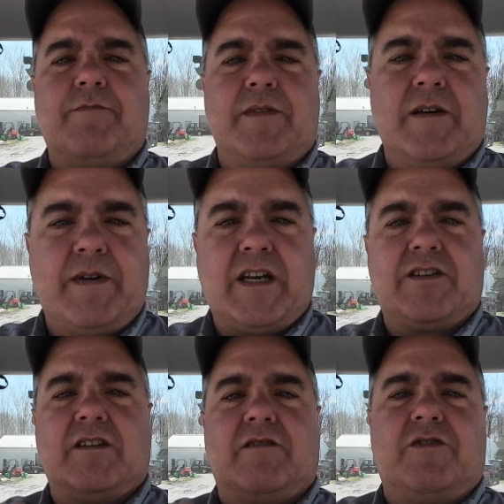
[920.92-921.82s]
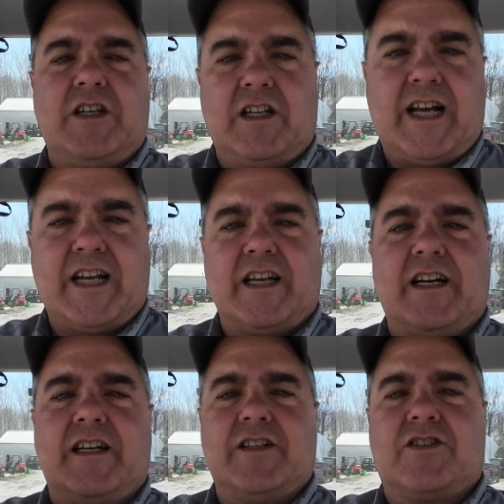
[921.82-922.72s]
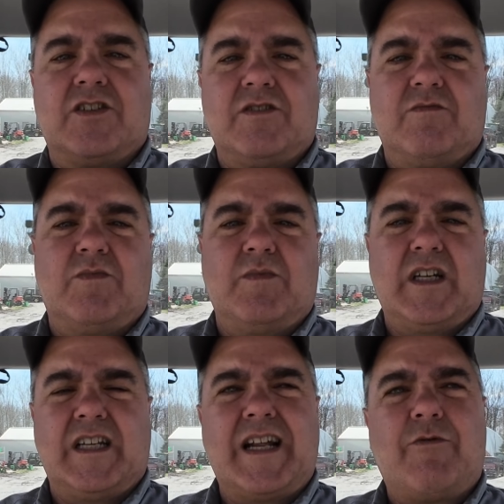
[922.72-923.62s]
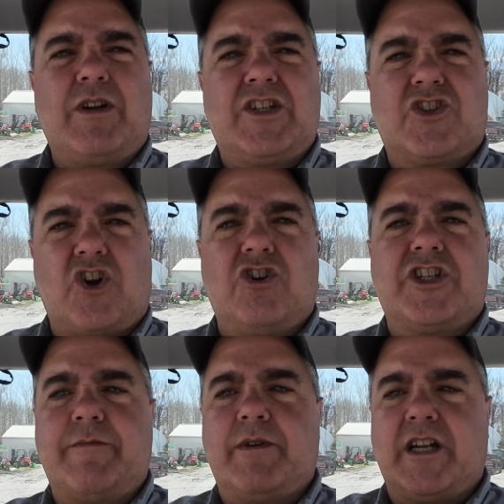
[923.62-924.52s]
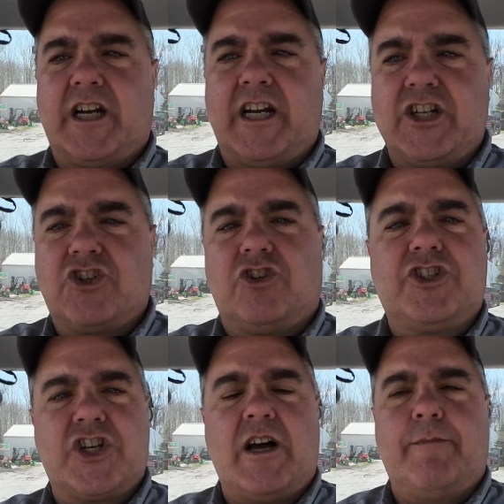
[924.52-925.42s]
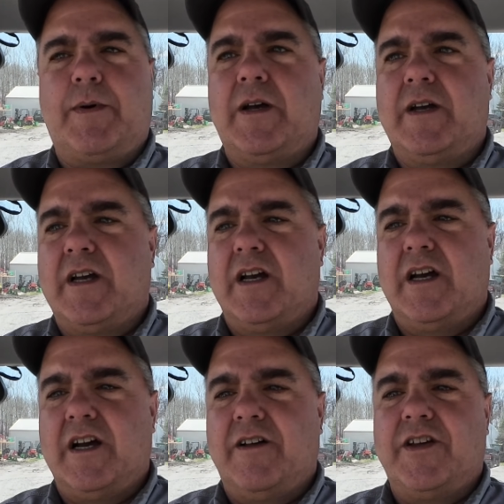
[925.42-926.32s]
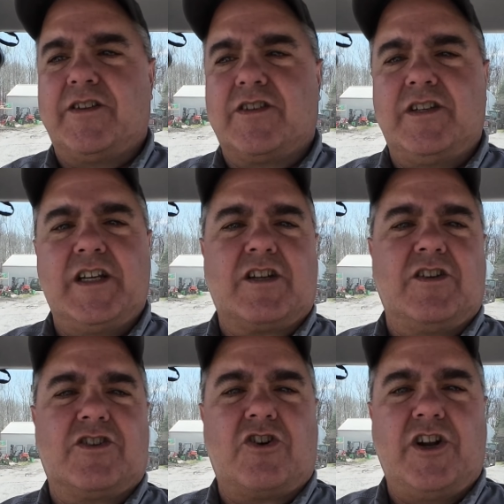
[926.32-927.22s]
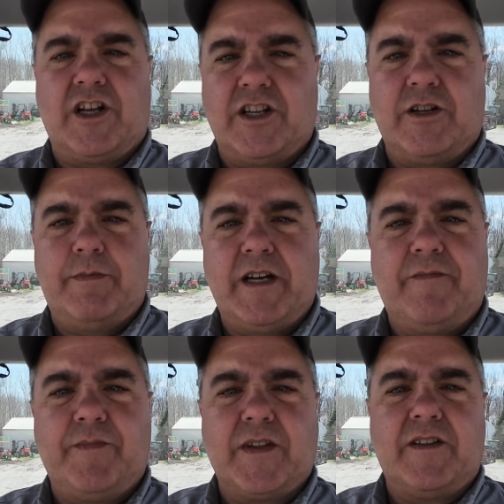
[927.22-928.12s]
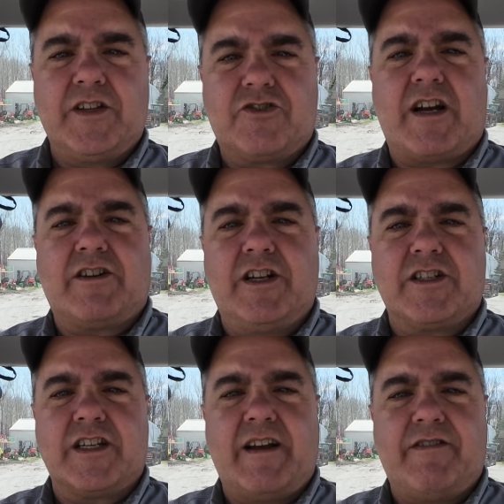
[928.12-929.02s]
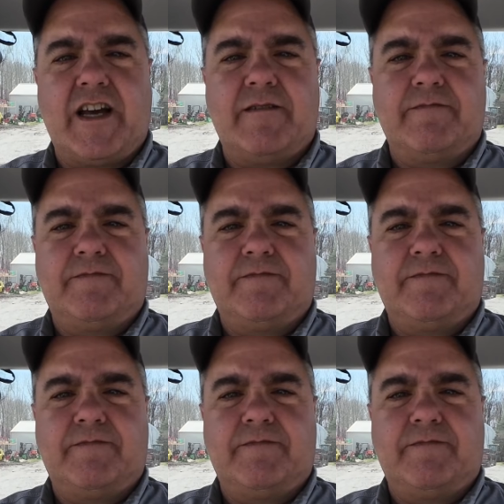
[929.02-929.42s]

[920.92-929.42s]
it makes it feel like it's not really surging, but an initial jump that's disconcerting a little bit. This tractor doesn't have that.